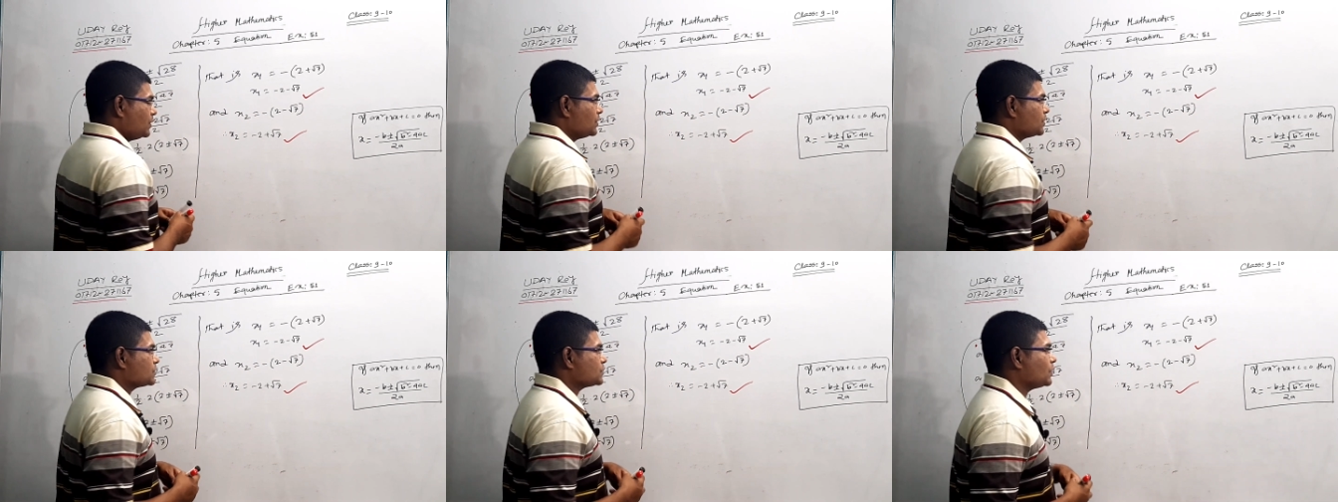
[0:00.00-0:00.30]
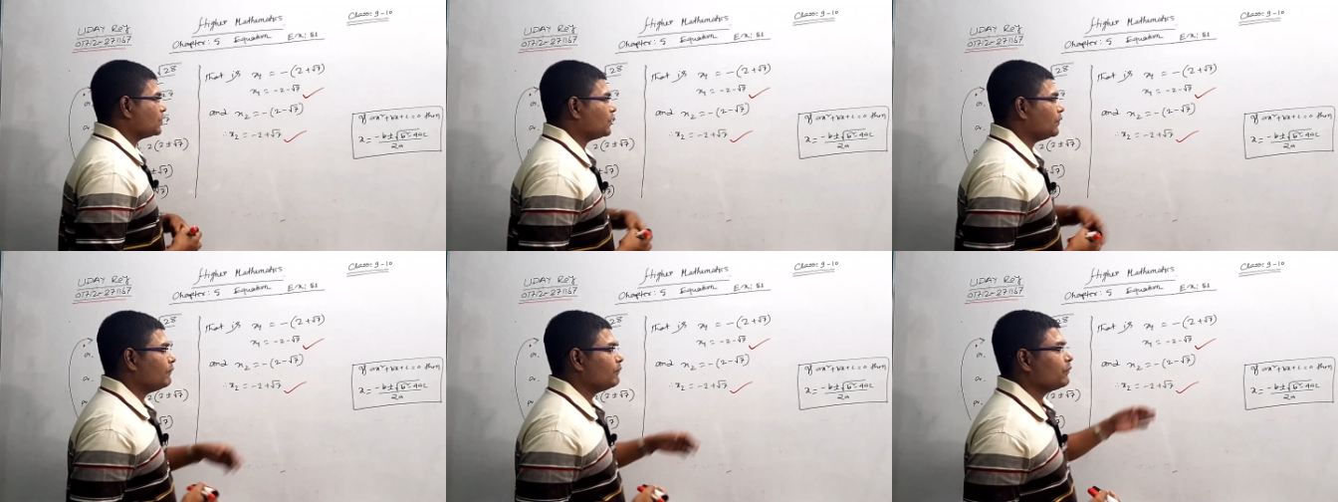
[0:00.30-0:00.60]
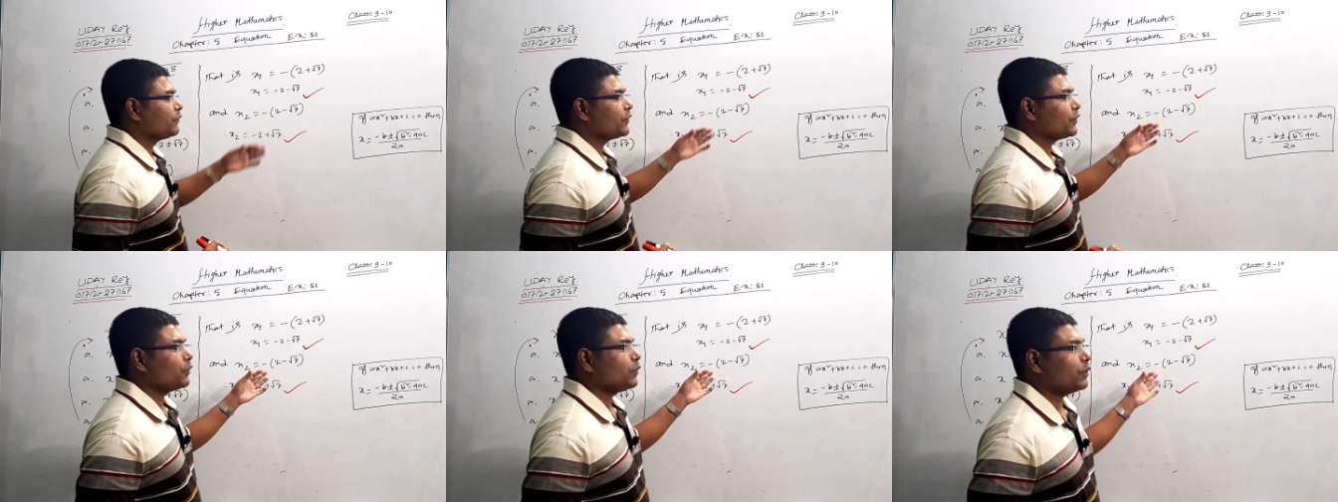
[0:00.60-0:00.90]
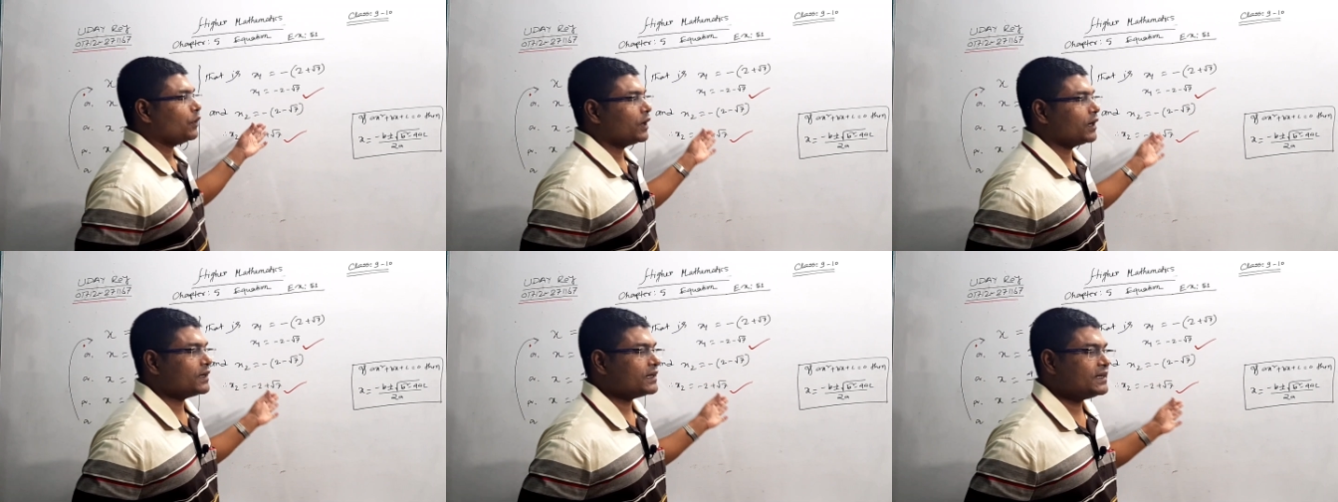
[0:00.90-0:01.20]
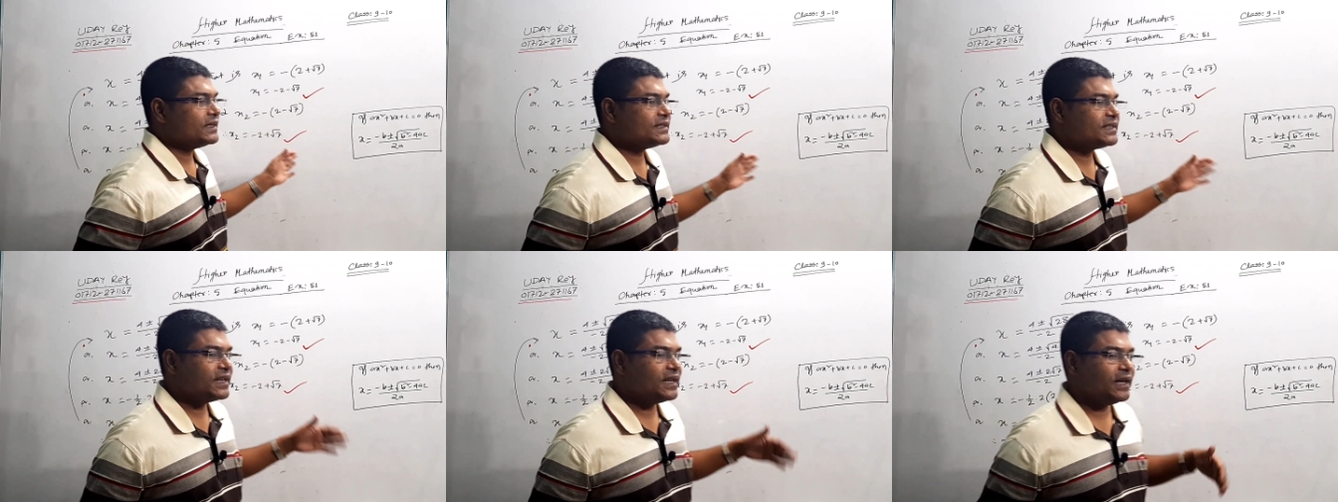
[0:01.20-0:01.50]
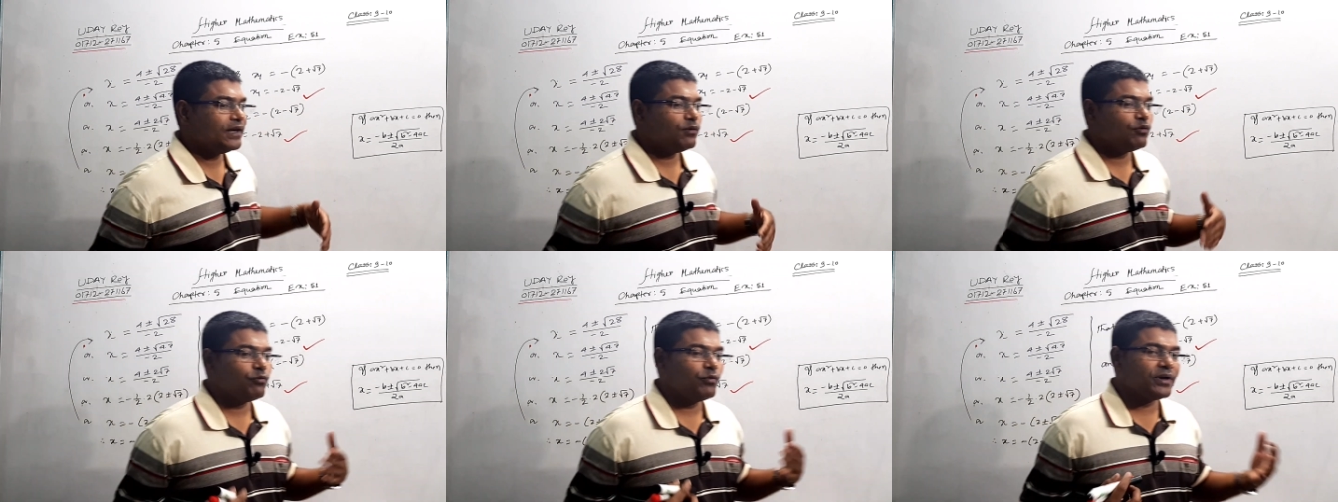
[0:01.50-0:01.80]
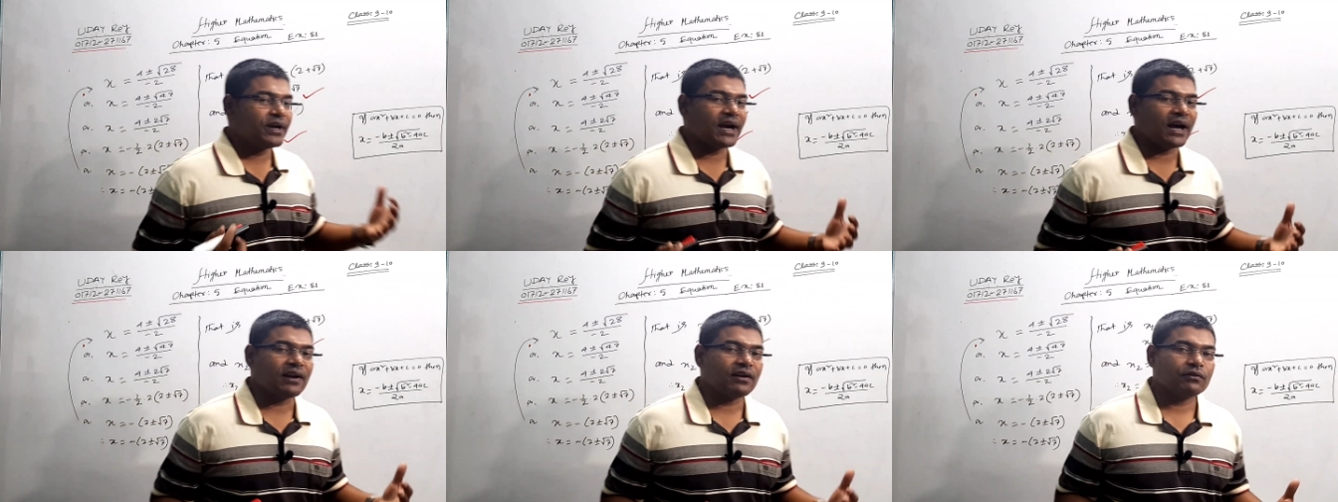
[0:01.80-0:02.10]
So easily we
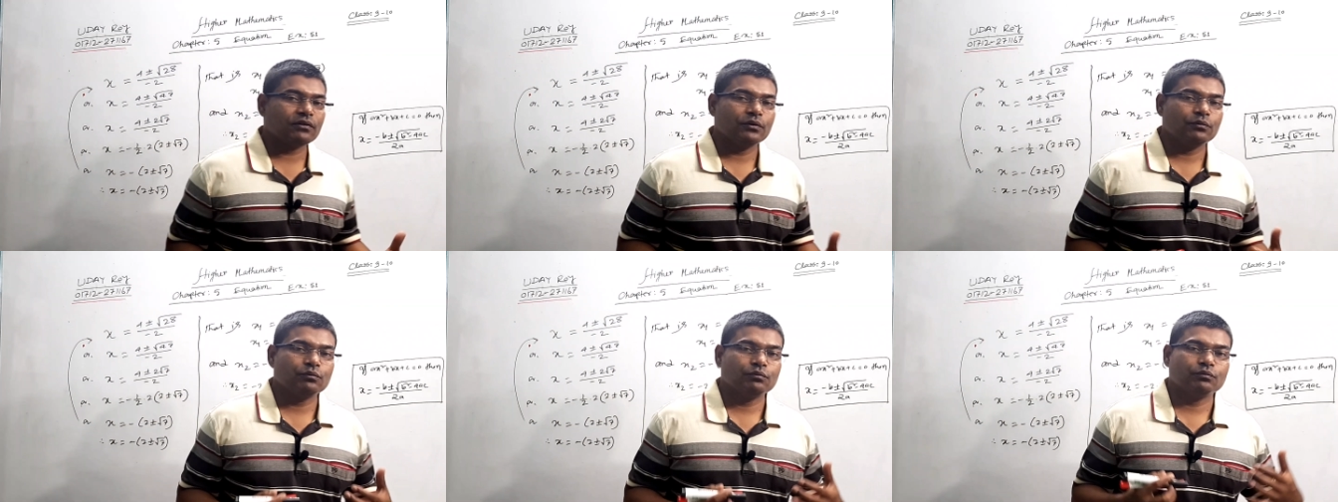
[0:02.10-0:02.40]
can